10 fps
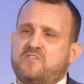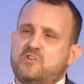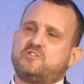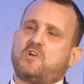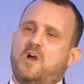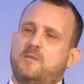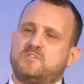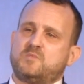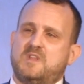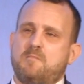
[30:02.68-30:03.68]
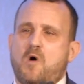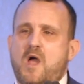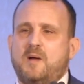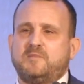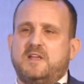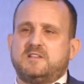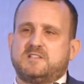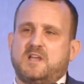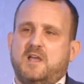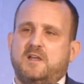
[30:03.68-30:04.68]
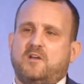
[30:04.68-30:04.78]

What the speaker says: a few times within my update today,